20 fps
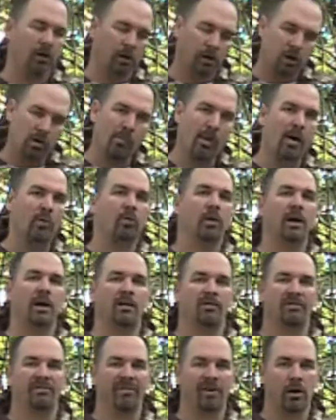you might want to
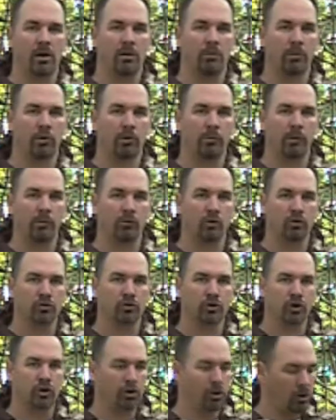have the firearm a little bit more
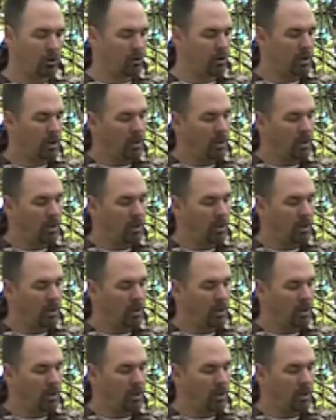secure.